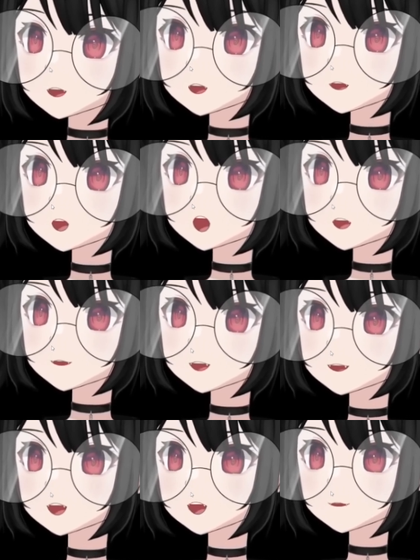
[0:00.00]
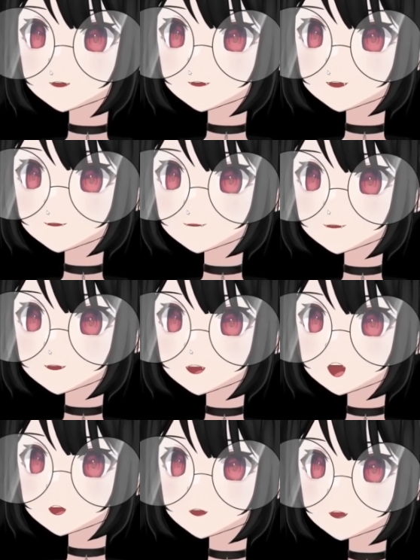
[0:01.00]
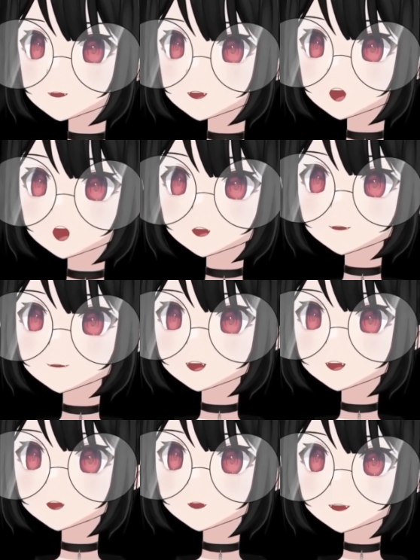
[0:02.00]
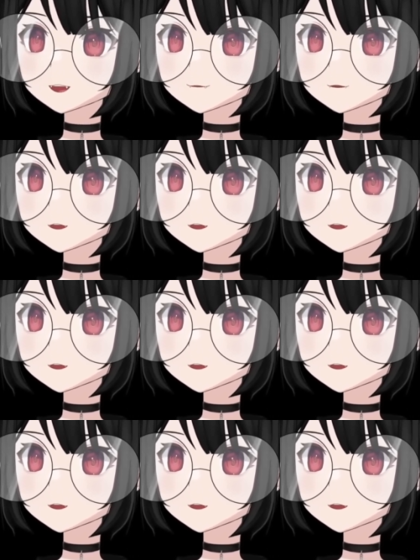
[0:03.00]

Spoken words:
do I like everything I see? Not really. The art style leaves me